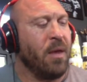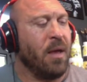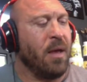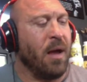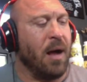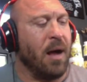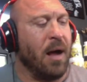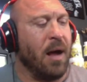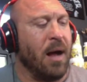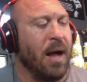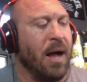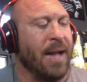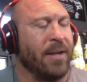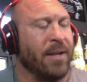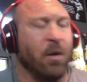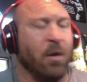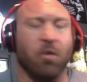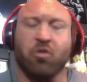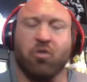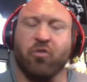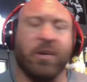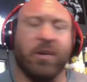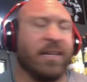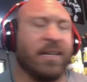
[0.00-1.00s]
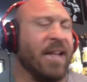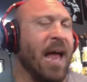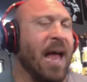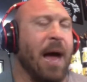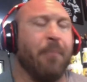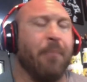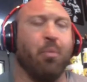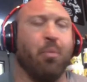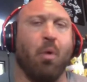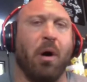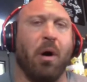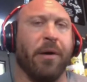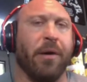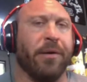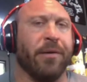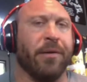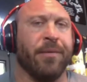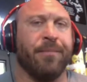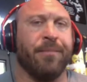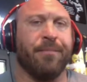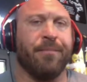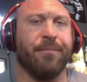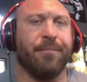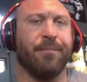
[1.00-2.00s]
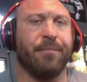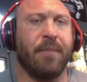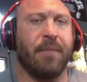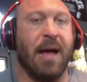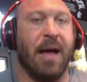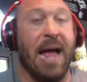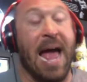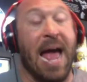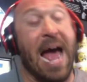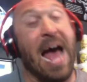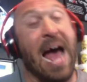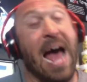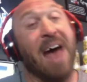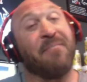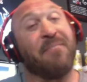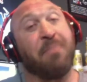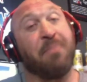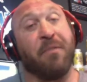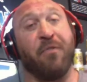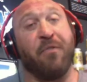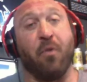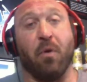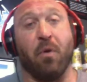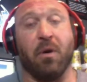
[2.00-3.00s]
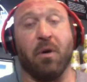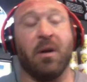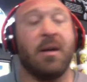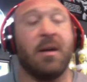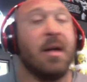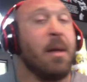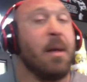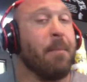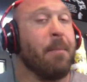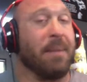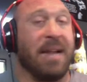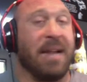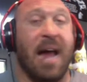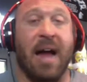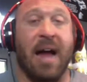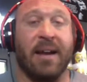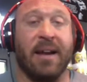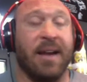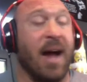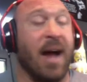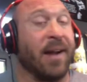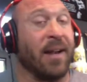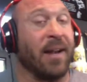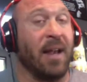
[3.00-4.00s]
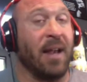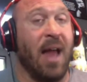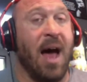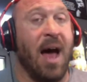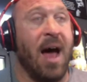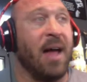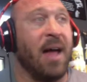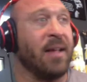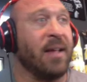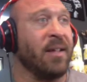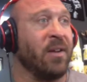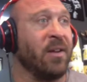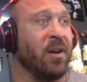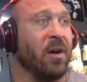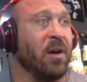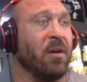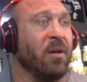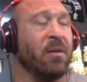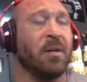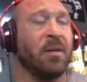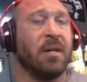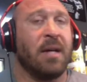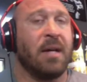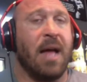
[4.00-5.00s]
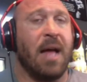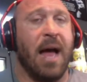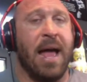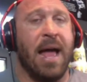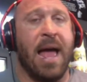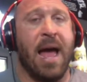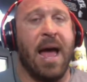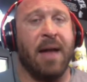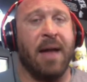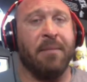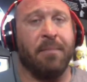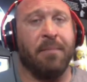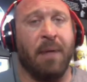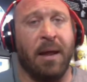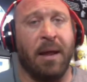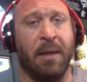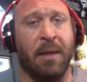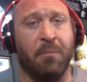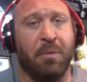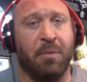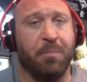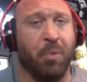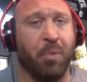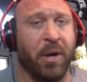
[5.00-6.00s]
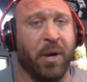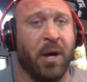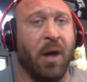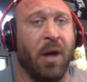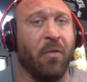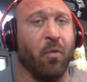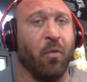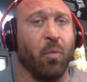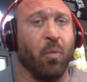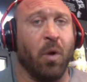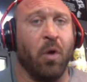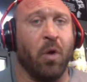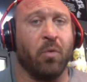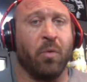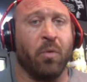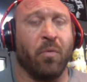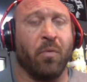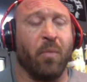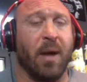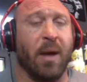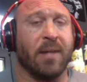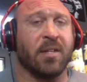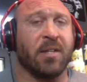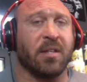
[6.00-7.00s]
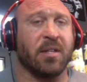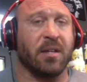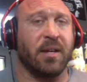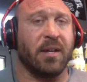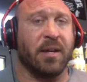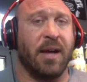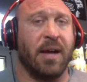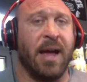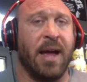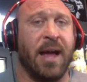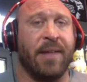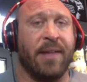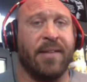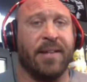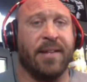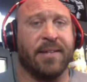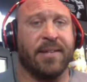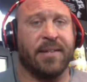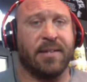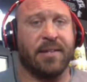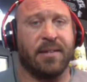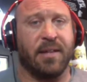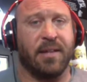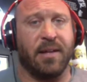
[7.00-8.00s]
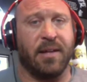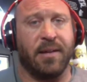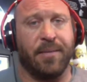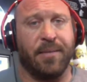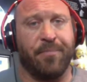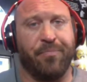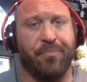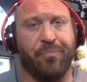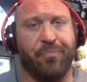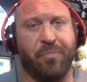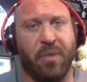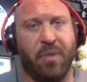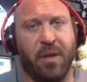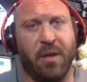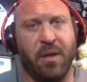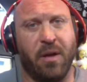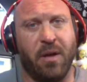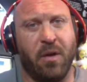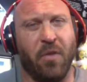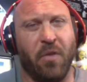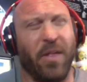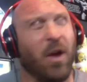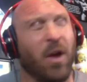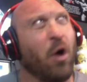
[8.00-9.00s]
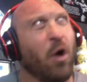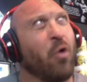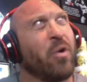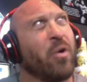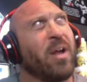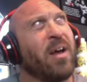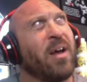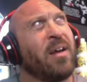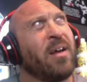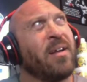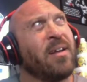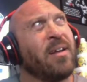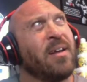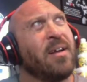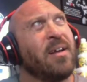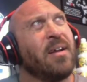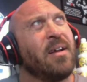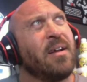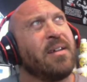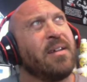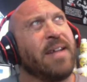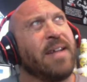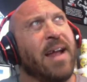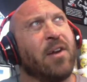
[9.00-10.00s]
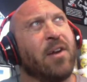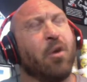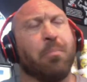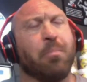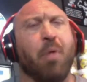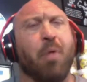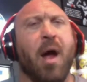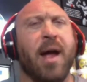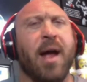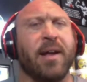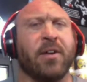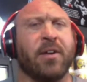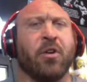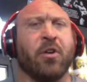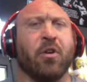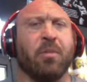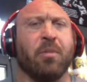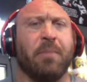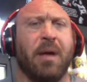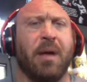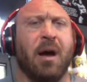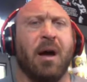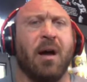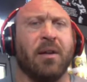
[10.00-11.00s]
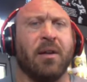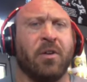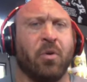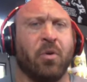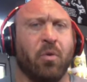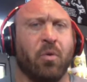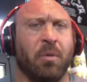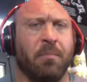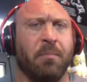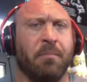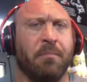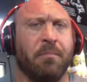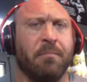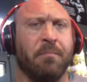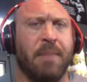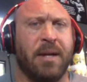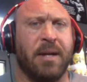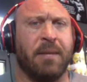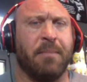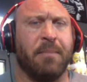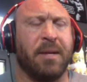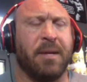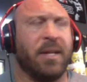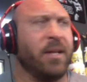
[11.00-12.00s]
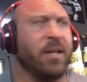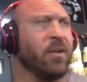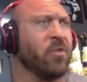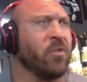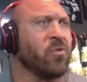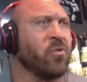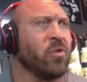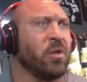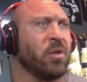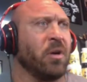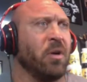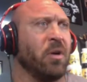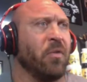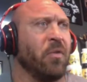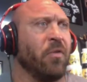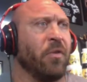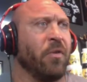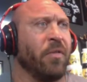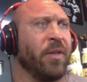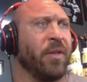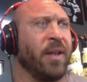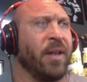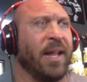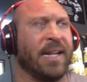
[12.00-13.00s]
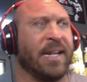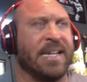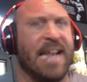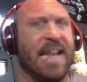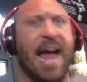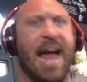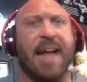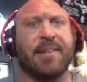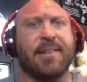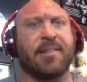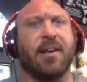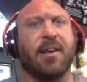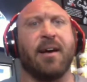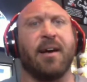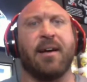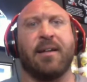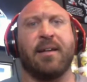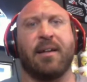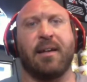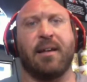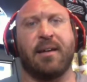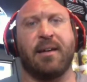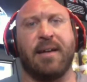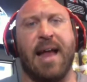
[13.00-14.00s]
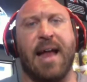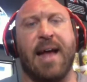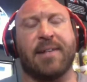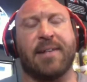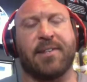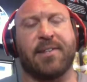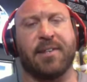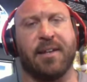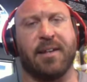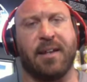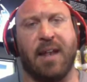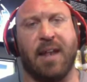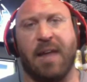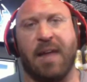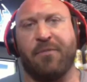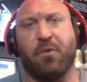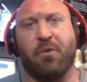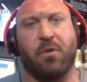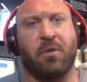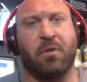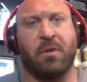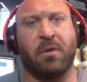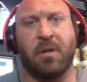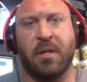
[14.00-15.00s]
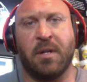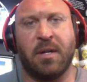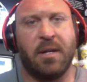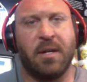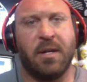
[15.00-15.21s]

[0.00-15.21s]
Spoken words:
I don't drink tap water. I have before, but not a lot. You know, I would bring on the road with wrestling. I had are they Oka? Daniel Bryan turned me on to them many, many years ago. They're the like NASA level